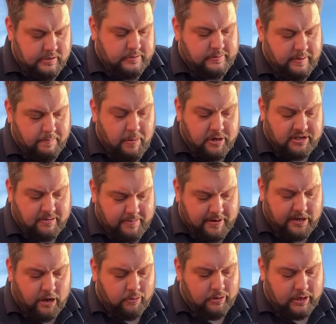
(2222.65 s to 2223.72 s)
So it must have
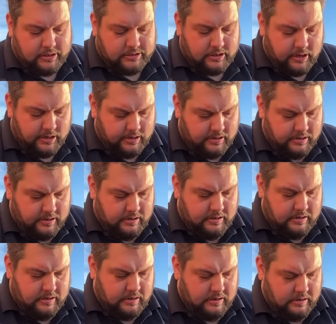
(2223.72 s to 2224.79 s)
been cold last night.
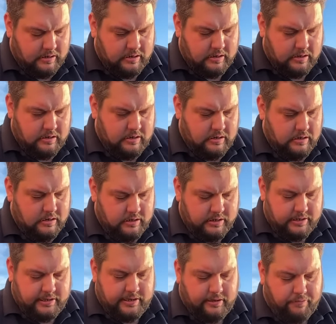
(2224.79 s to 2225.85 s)

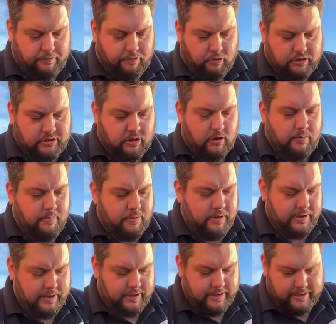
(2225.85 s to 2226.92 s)
You see the frost on them.
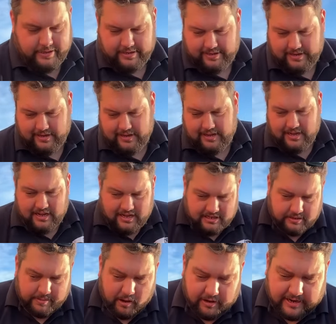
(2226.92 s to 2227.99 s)

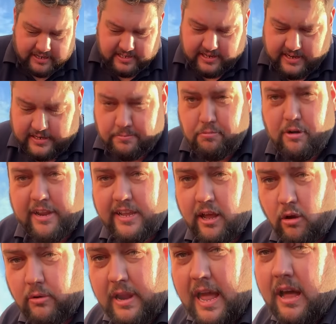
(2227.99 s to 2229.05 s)
To be honest, it's pretty
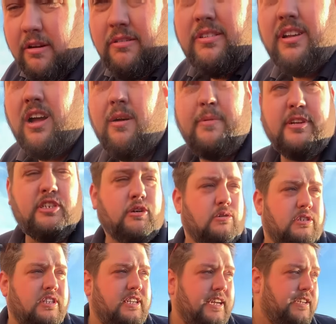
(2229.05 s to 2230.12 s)
cold now. I'm in
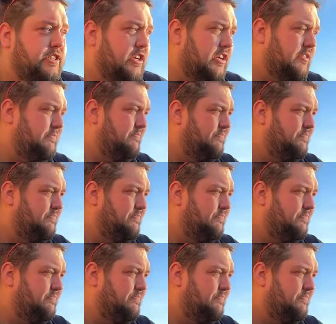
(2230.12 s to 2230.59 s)
shorts and t-shirt.